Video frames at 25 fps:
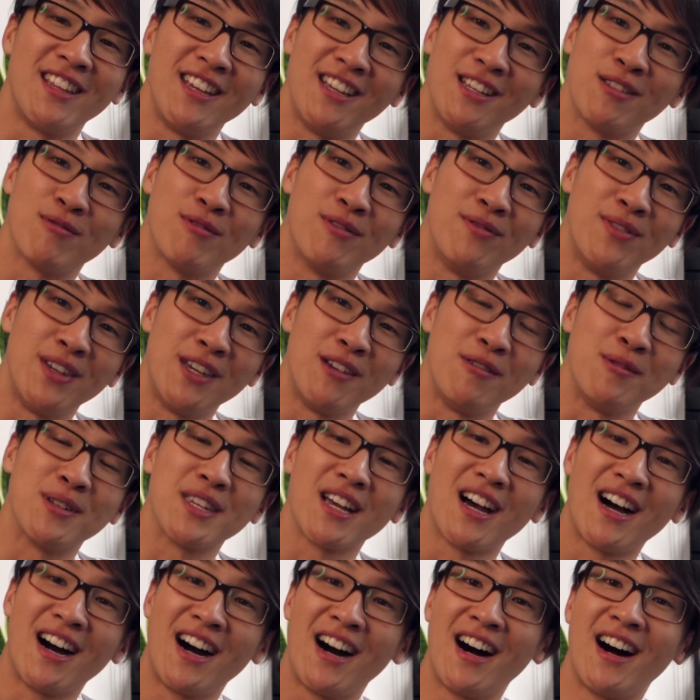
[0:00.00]
These
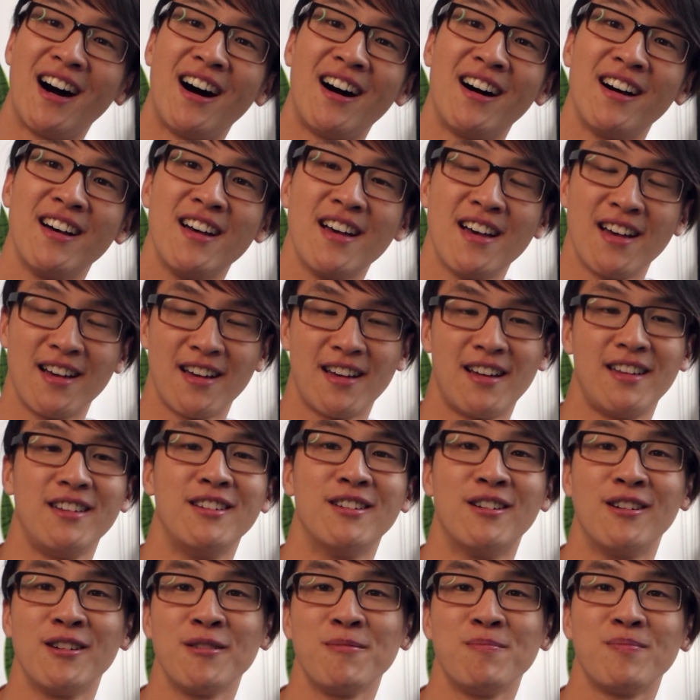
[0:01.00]
reviews are,
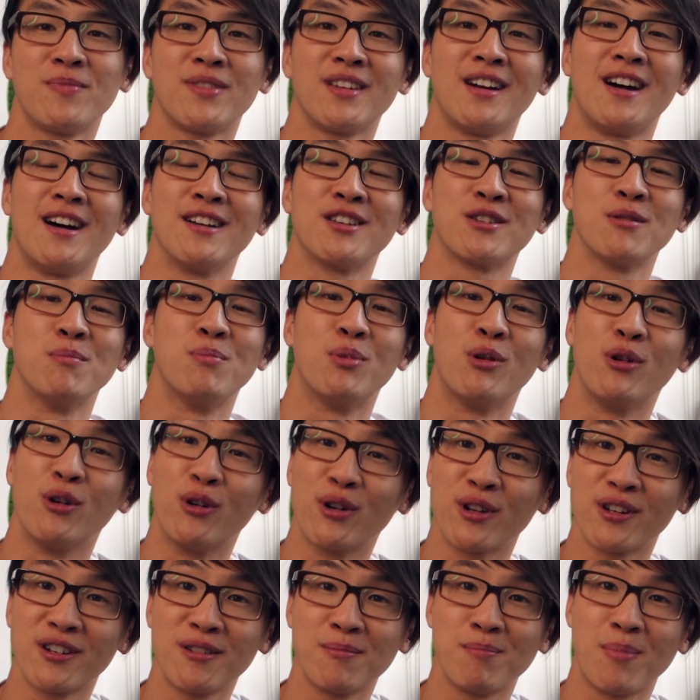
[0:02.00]
you know,
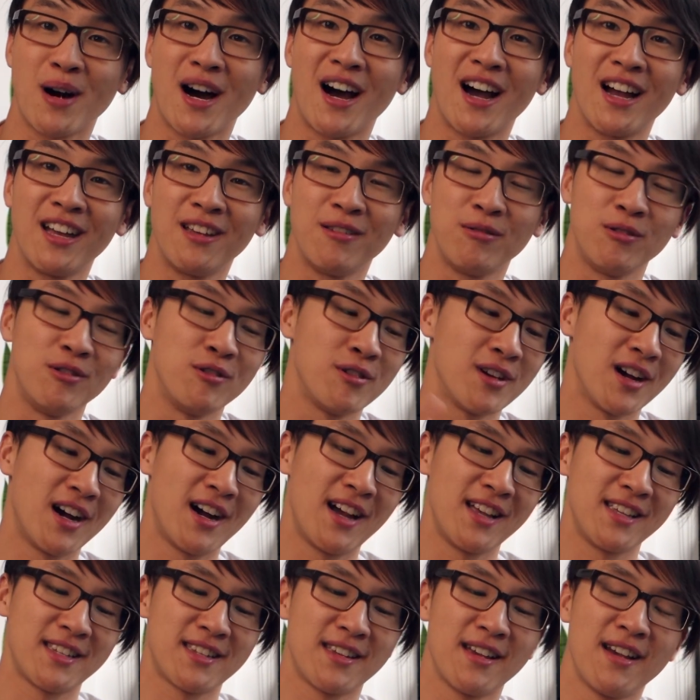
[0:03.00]
supported by you
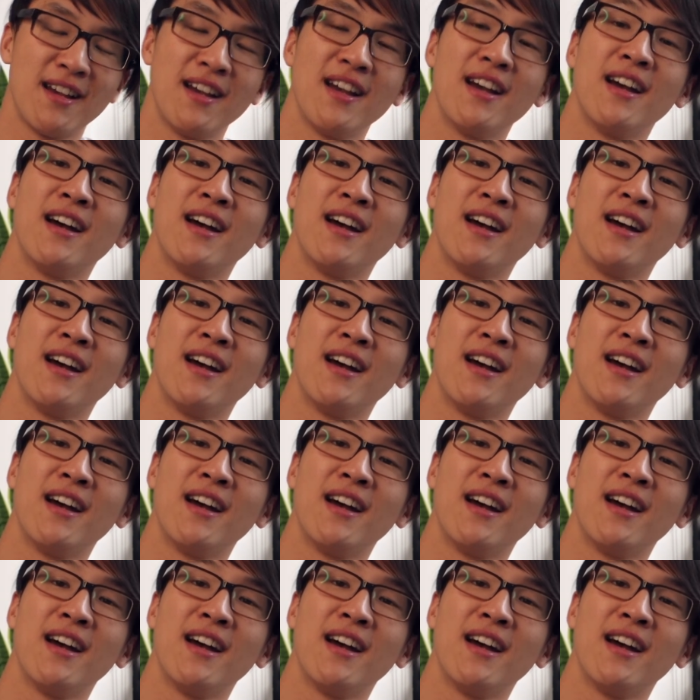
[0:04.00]
guys.